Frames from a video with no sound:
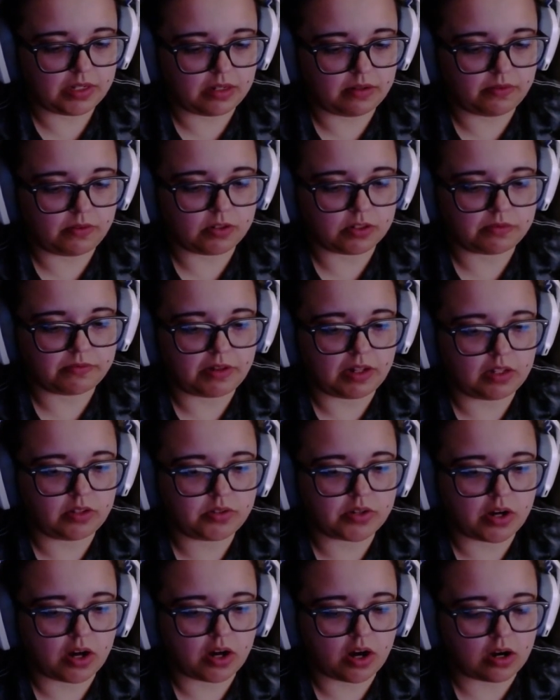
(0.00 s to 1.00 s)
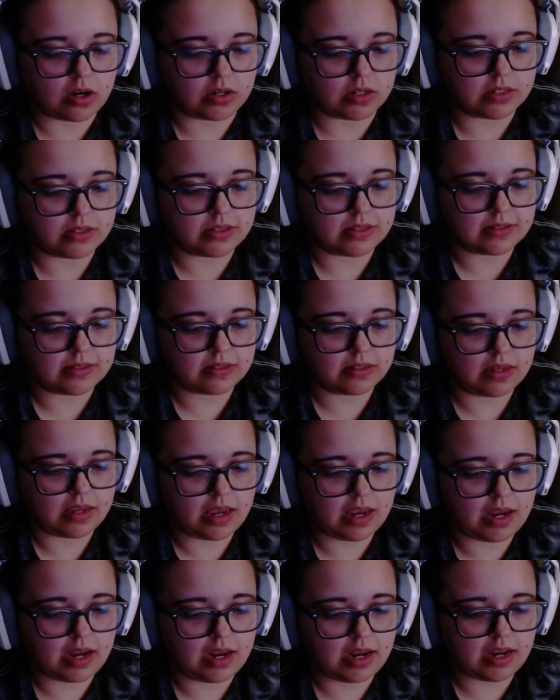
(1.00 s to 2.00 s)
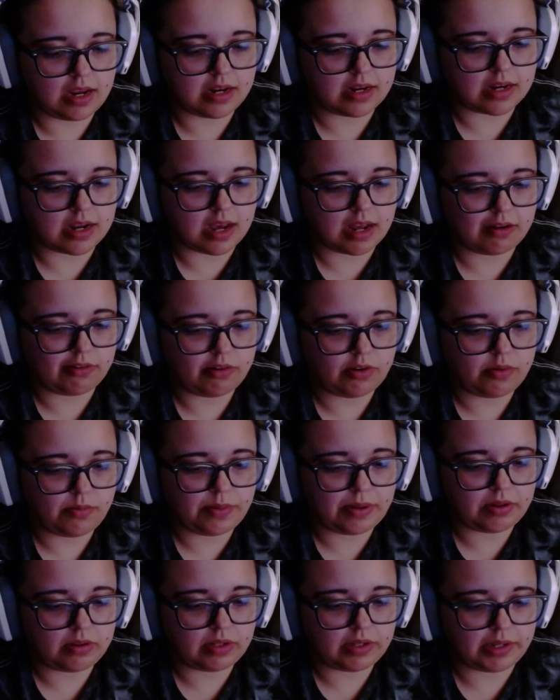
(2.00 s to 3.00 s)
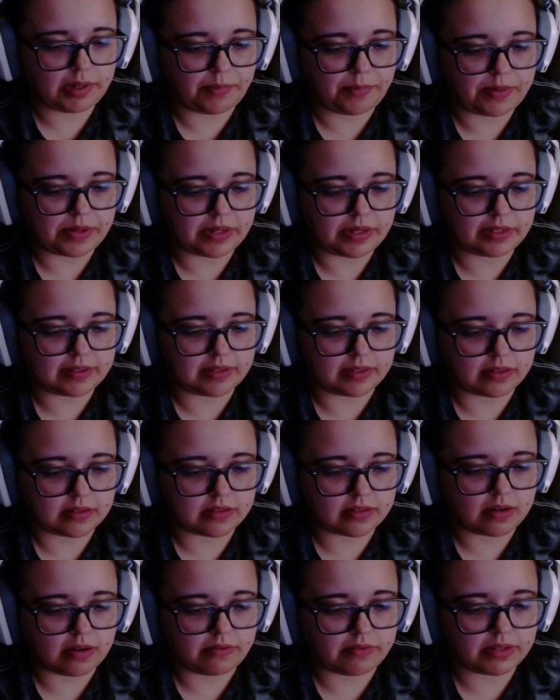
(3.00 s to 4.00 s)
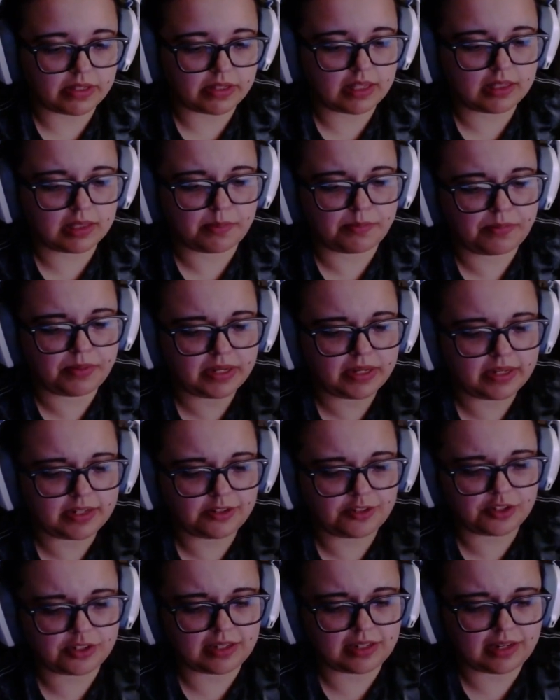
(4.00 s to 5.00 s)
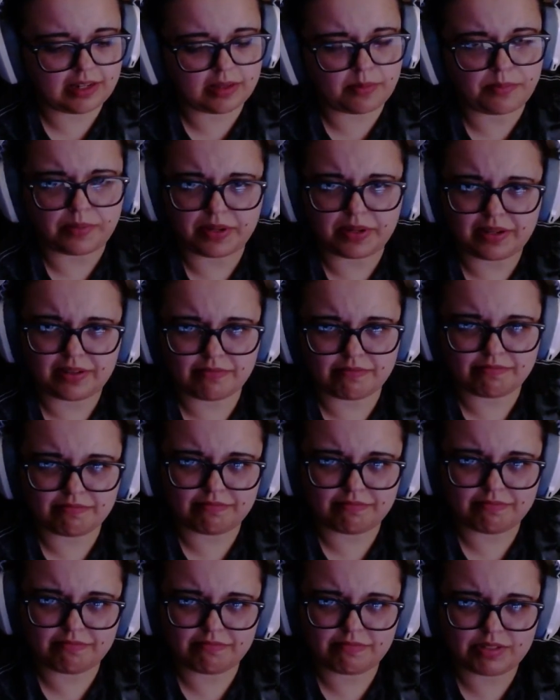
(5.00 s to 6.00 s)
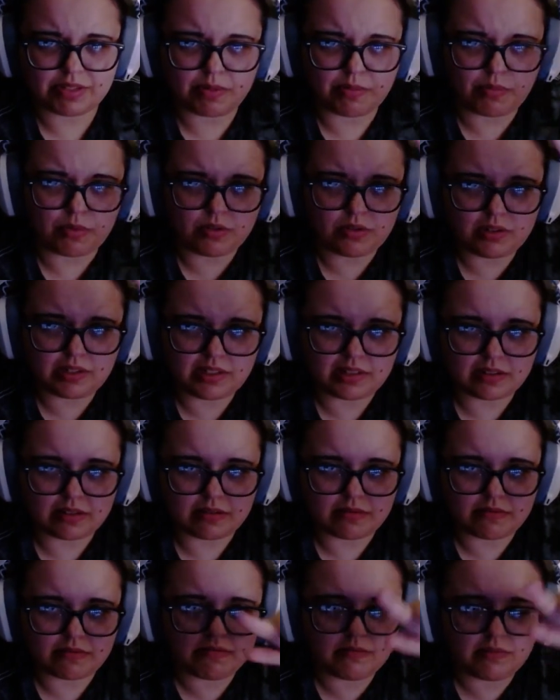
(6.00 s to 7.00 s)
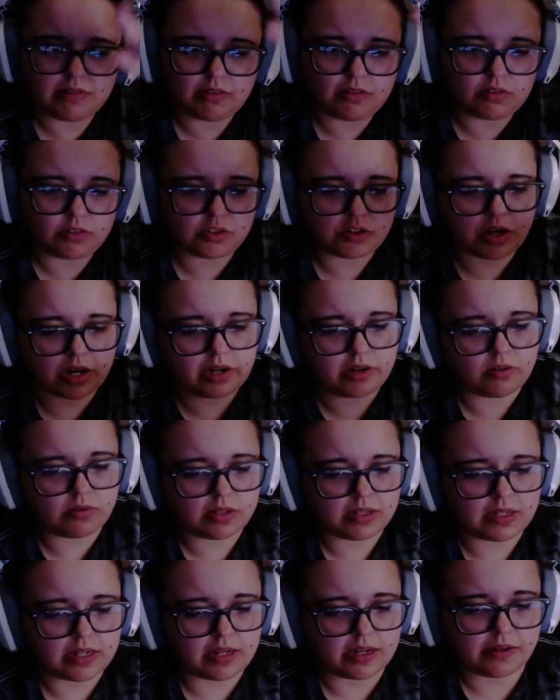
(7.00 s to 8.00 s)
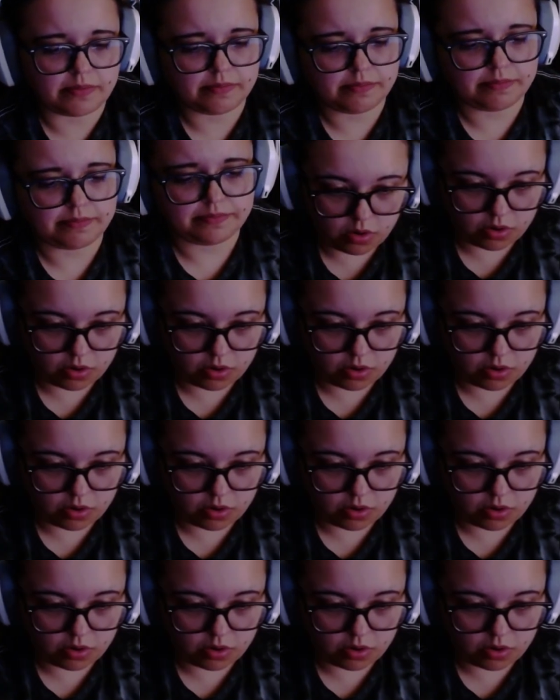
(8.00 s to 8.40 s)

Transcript: Of course, follows are hearts, and I don't know about like bits and stuff. I think the bit is just like the bit symbol, like the little triangle thing.